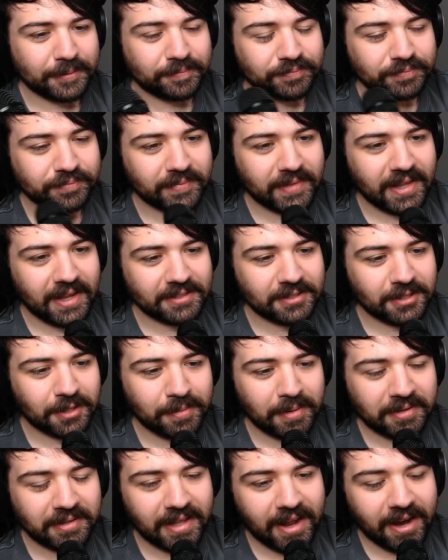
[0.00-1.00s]
now it's all
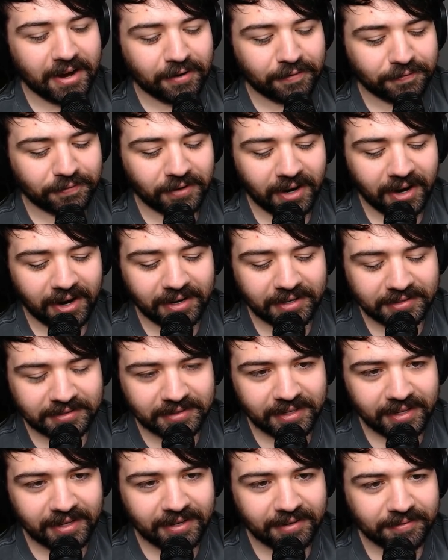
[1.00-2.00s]
about the air fryers
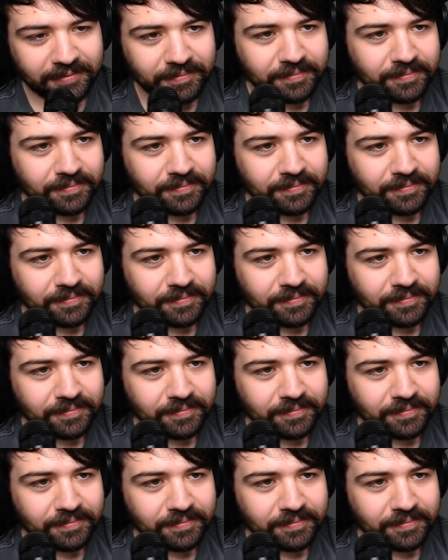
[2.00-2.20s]
now.